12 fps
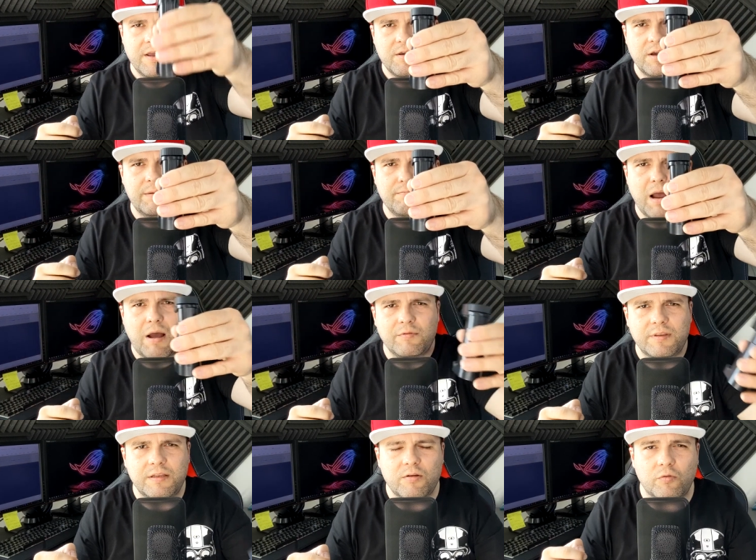You can
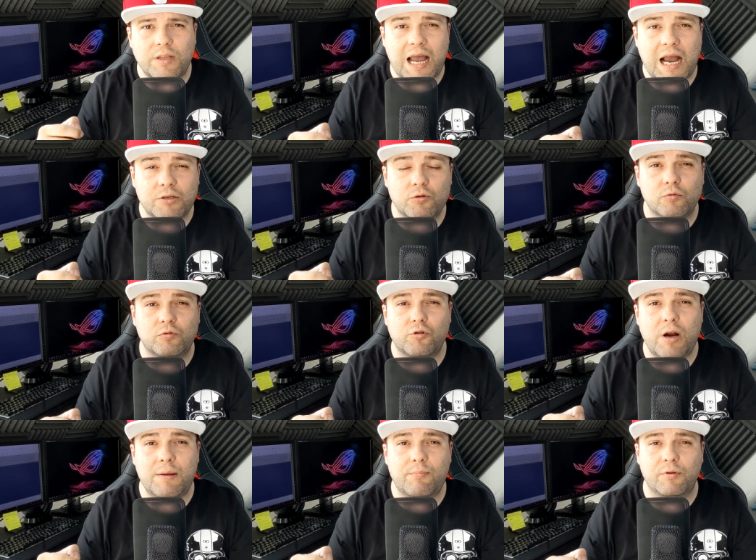mount it on the actual
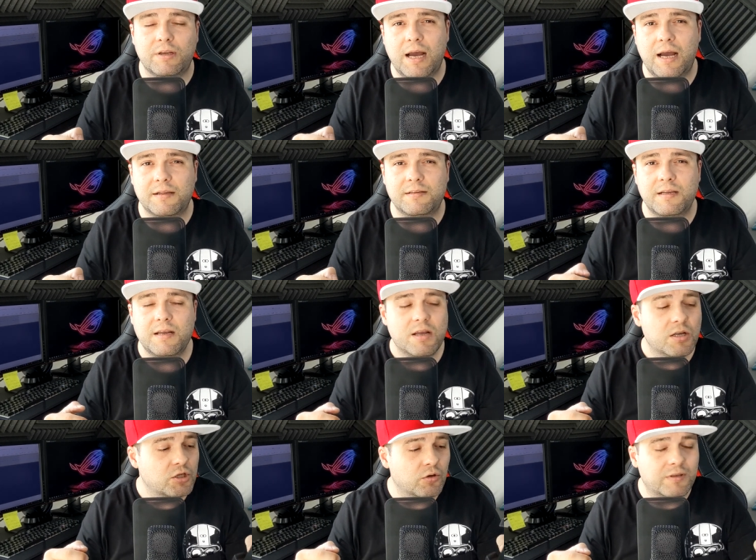tripod, guys.
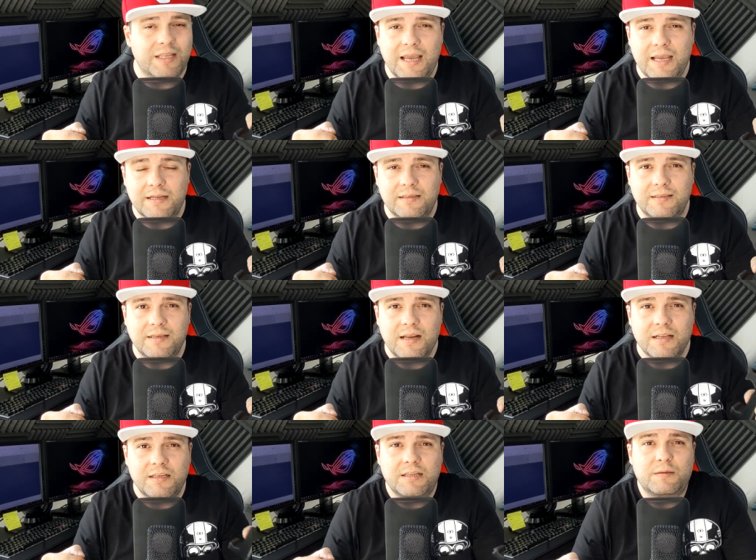So this,
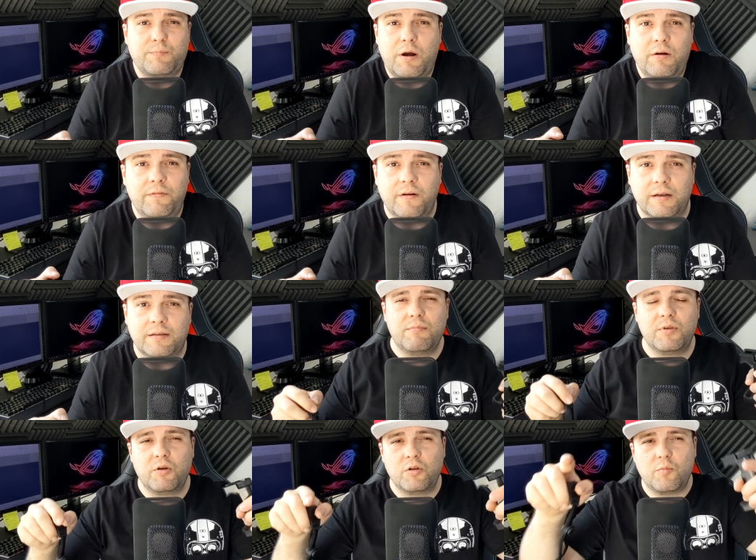this is perfect.
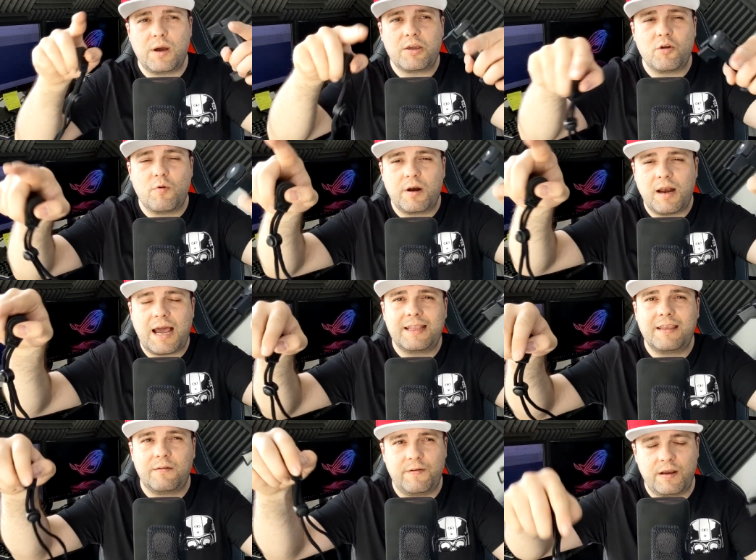You know, my Neewer
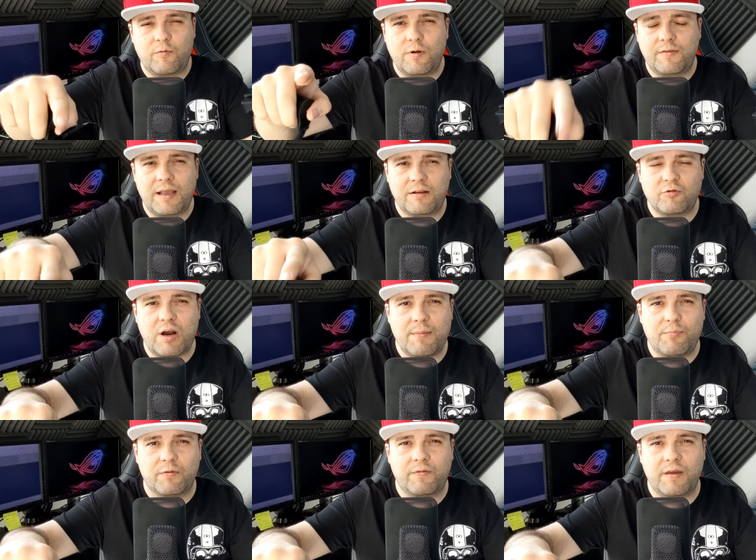lighting thing with the
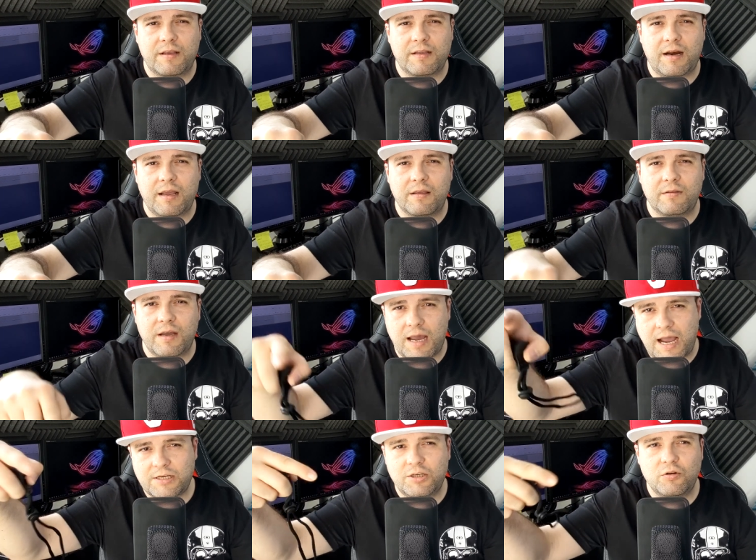tripod thing that I, that
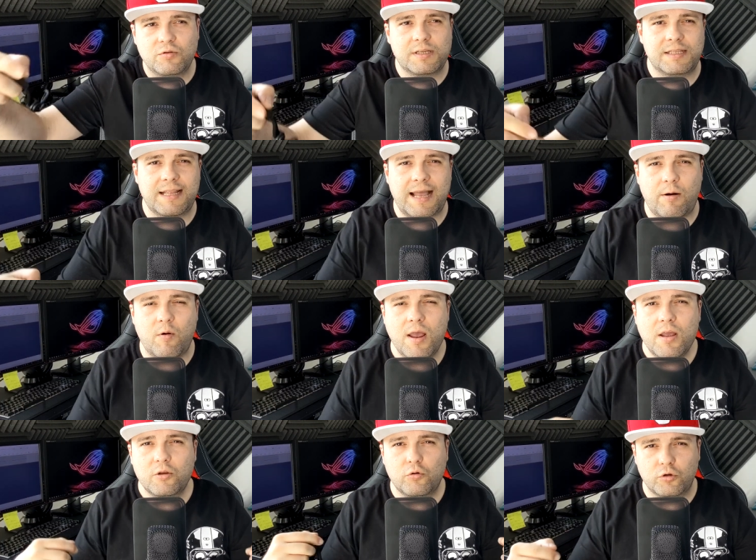I actually use it now
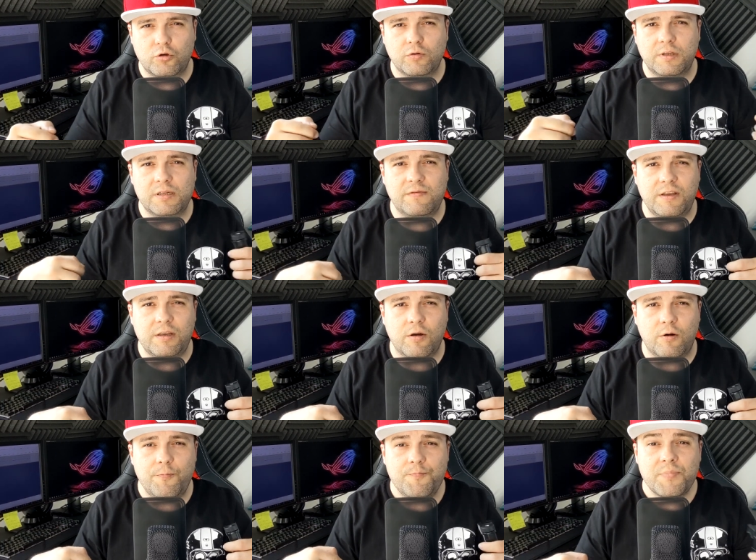to shoot this
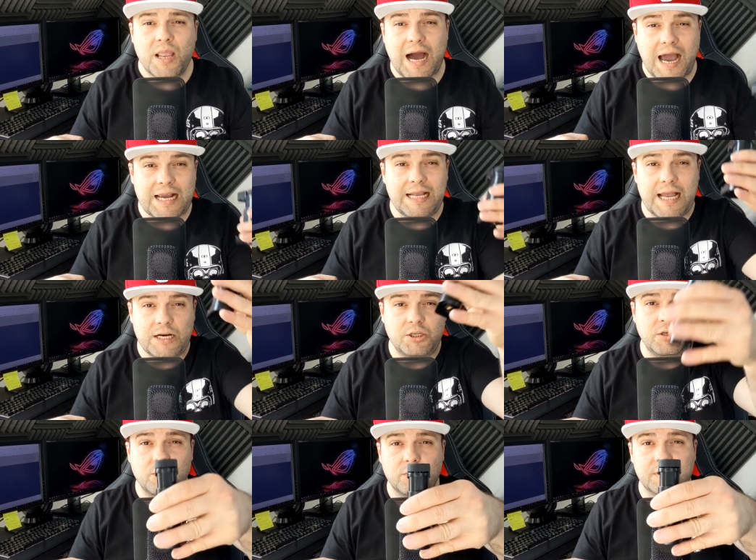video, I can actually use